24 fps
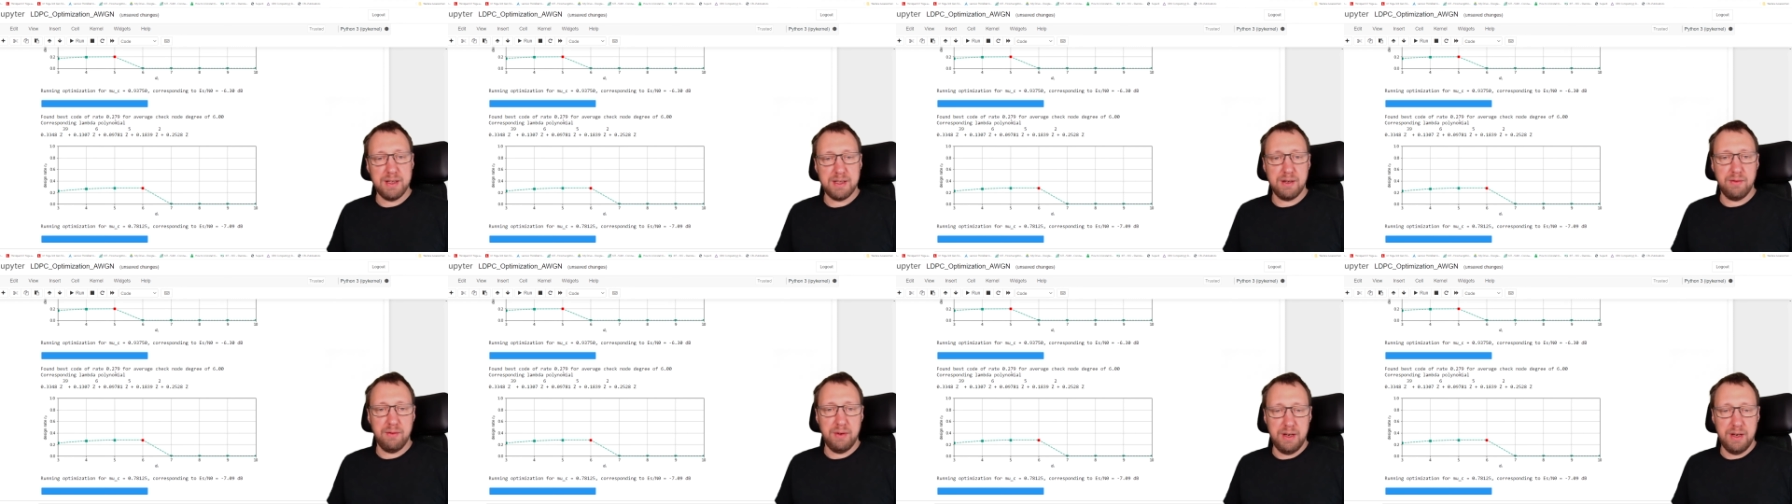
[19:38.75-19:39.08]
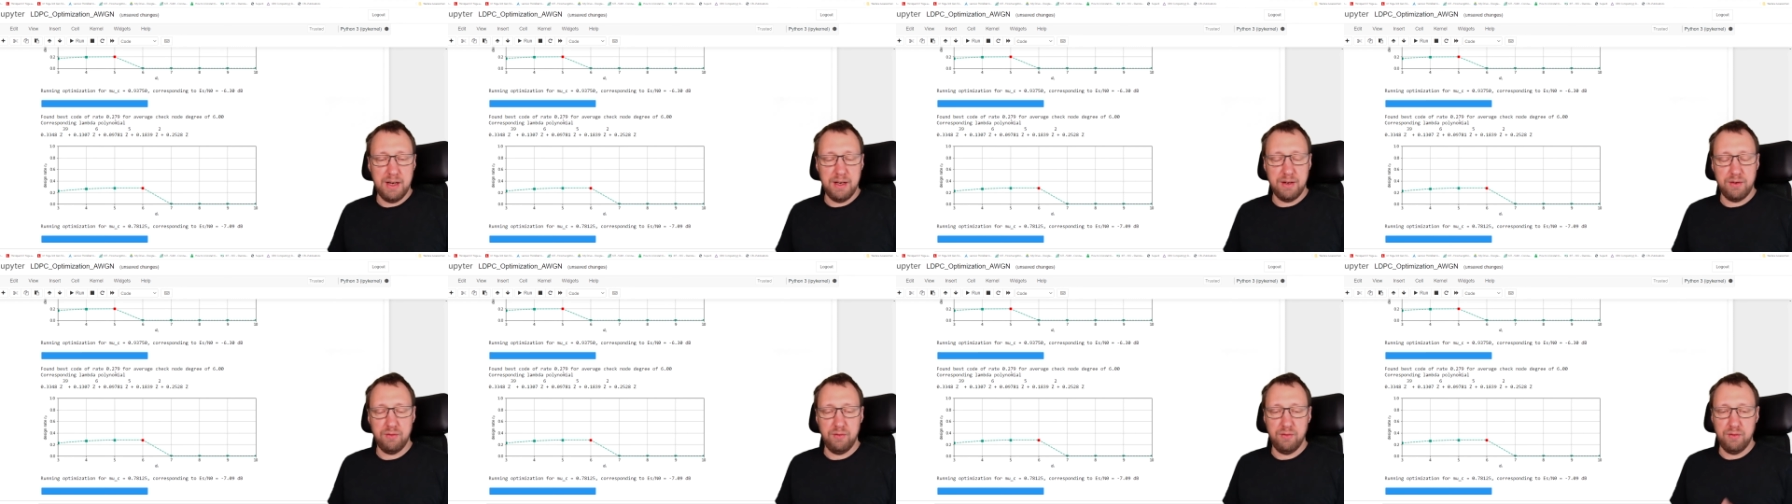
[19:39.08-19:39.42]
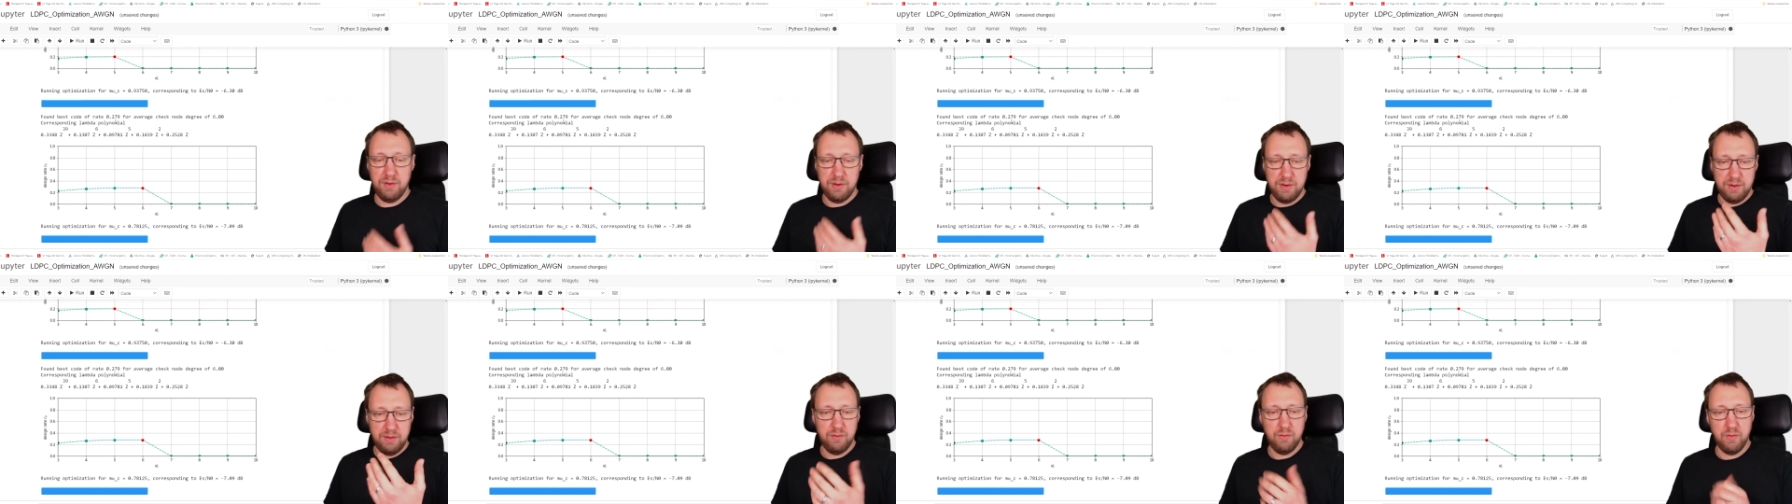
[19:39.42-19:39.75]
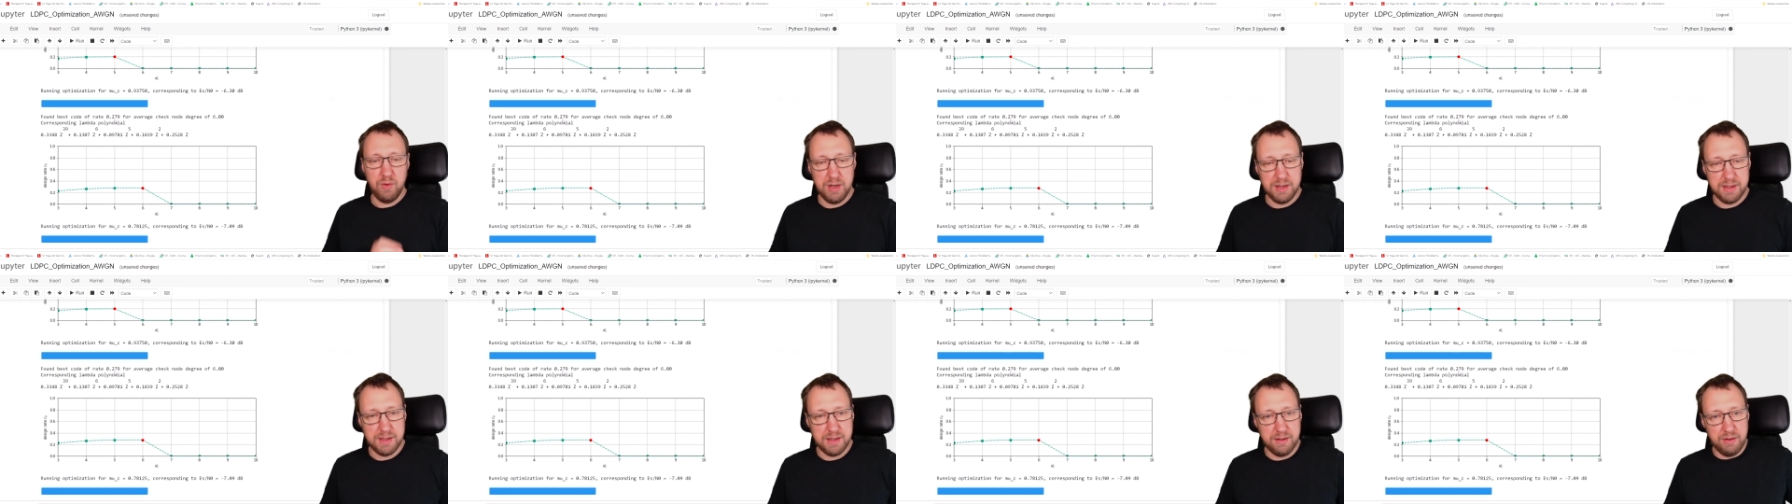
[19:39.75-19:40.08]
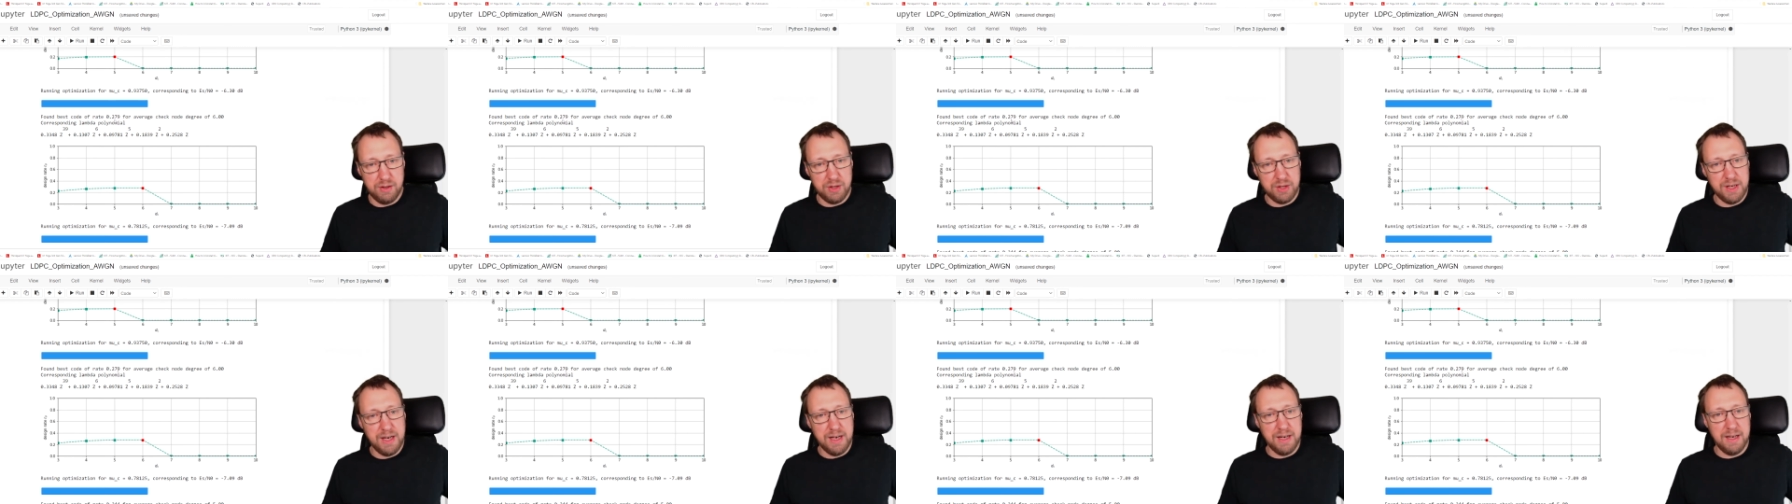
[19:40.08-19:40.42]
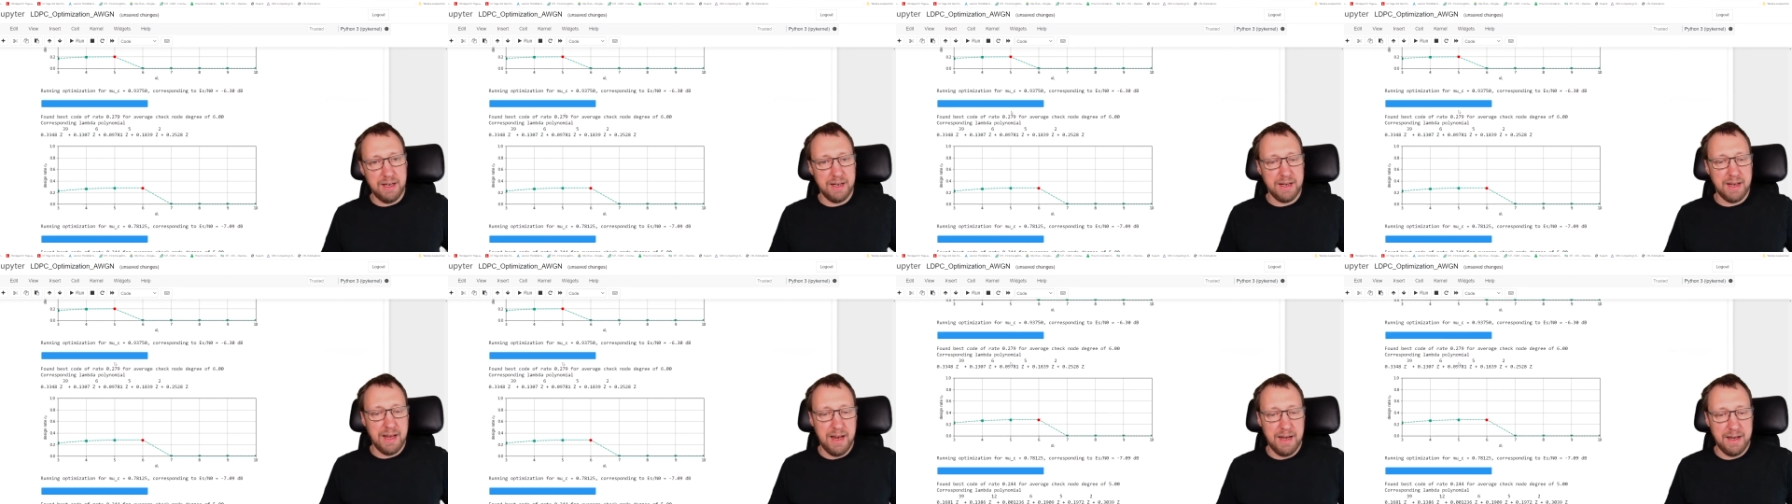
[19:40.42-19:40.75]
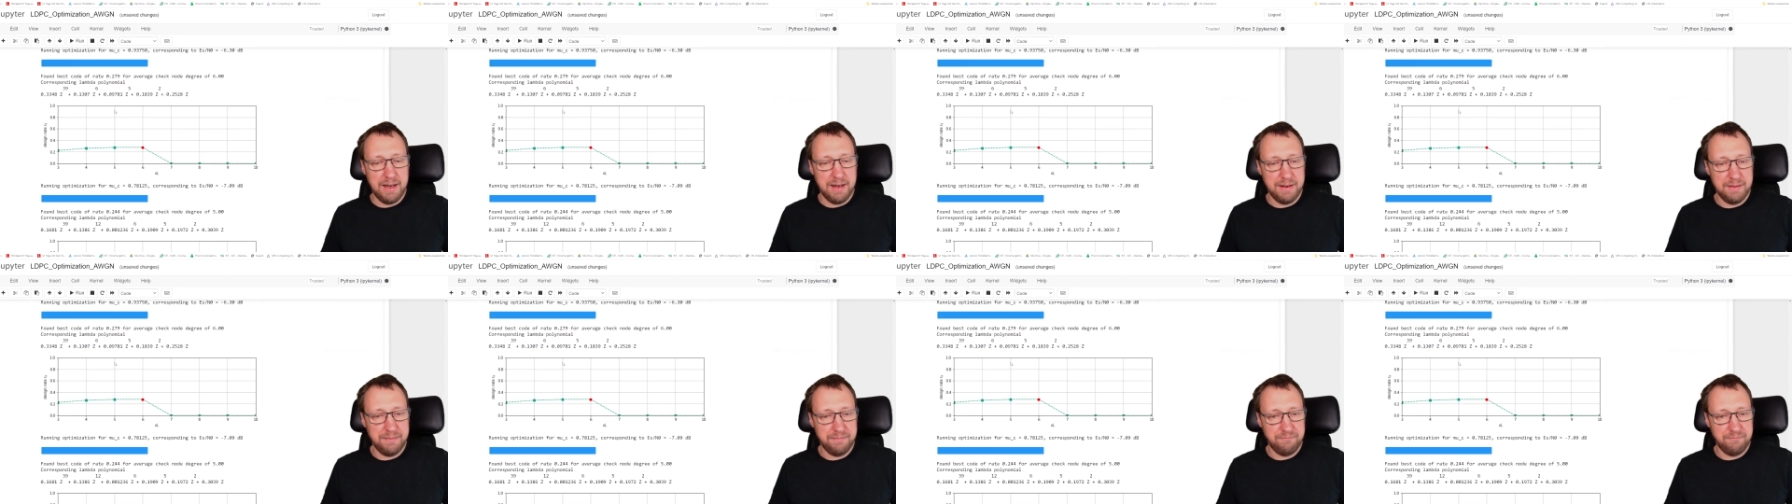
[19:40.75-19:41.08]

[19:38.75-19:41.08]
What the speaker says: so we need to worsen the channel again.